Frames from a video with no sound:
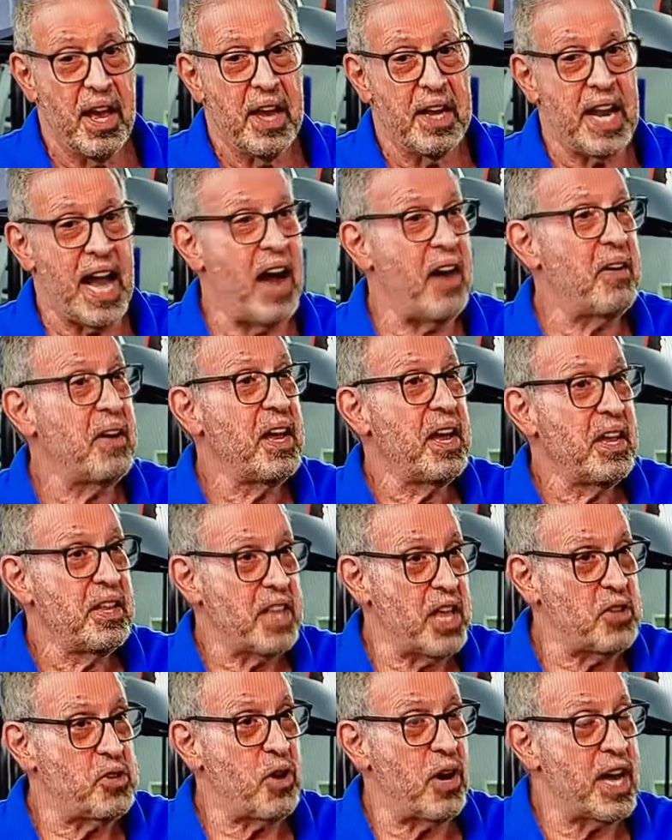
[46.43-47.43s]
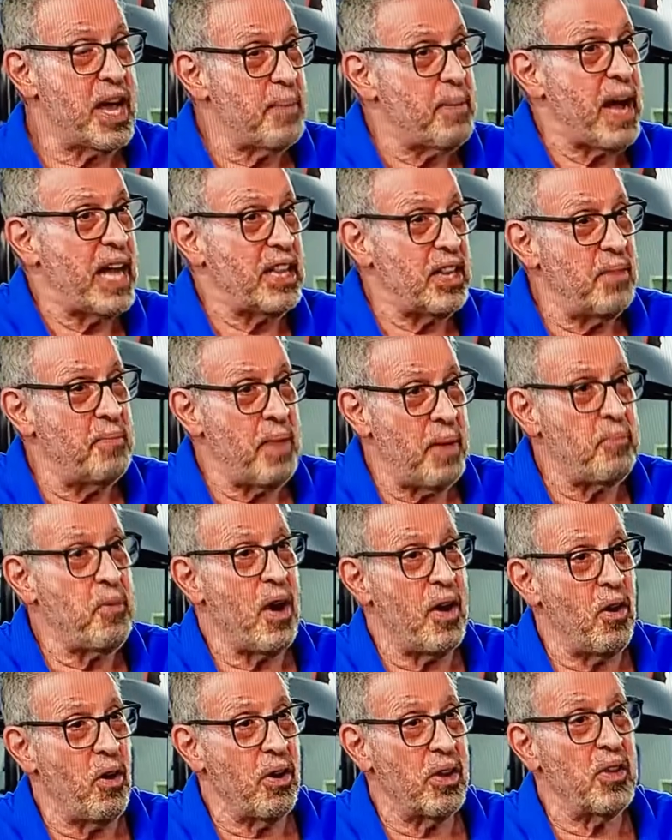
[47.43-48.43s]
Now, they talk about, remember
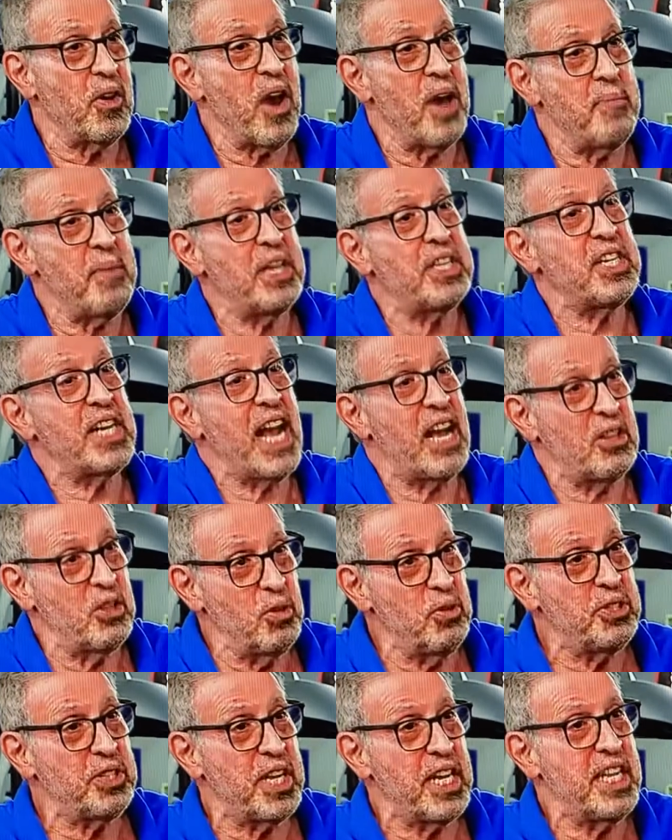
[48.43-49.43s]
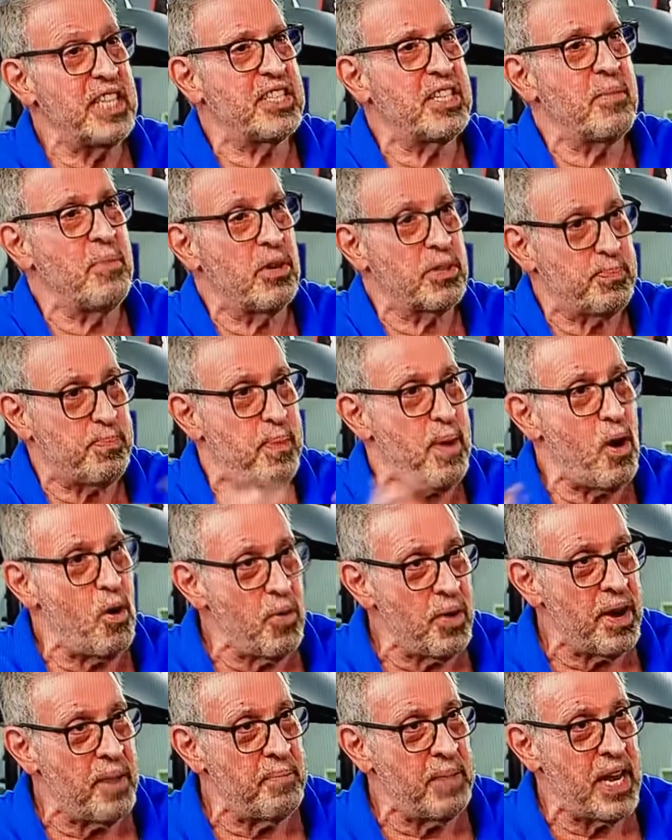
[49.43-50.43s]
earlier I mentioned how leucine is the most
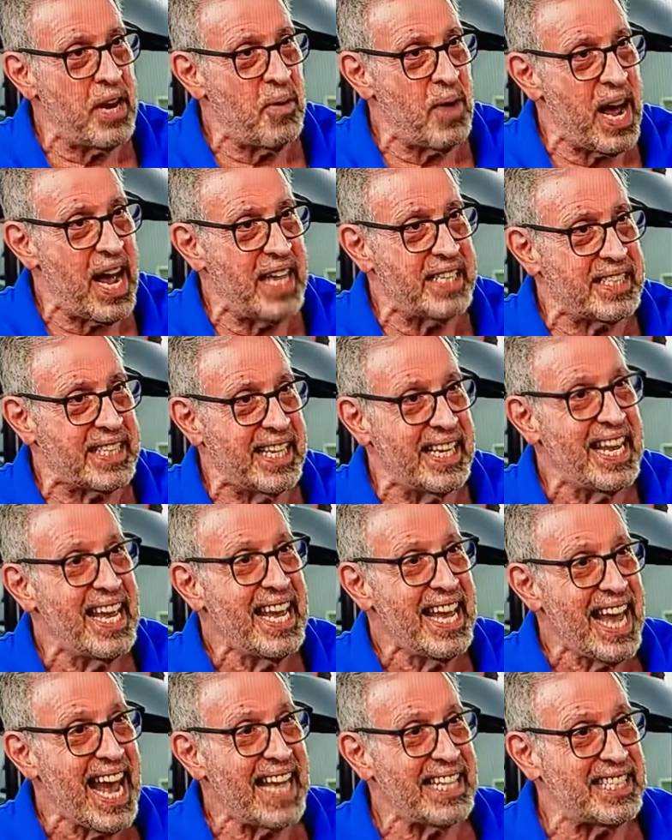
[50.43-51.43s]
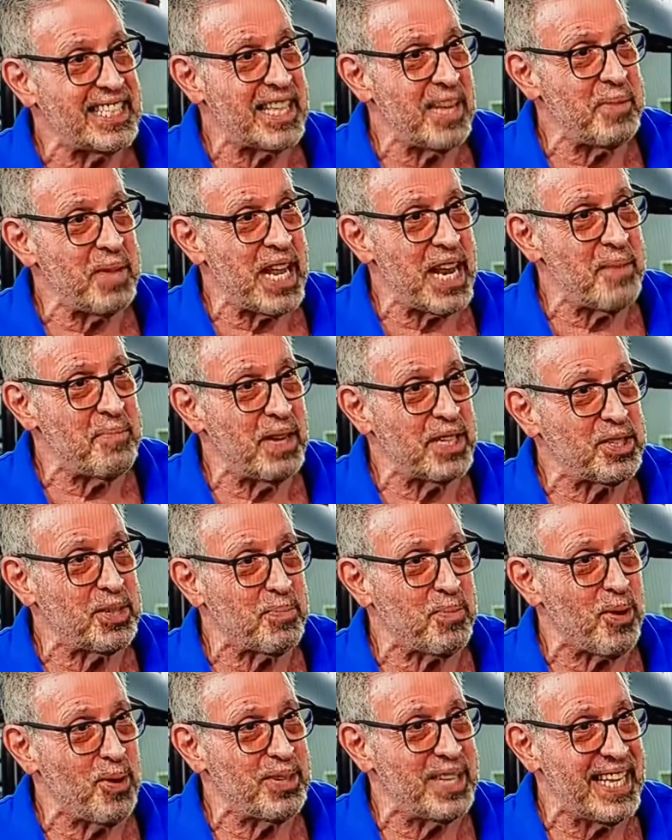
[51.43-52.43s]
potent amino acid at stimulating muscle
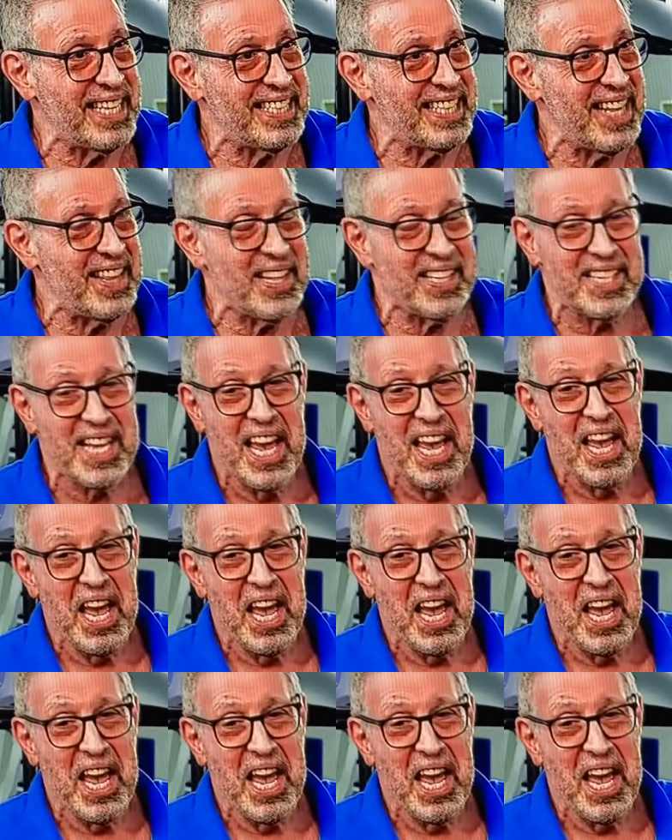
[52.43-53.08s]
protein synthesis.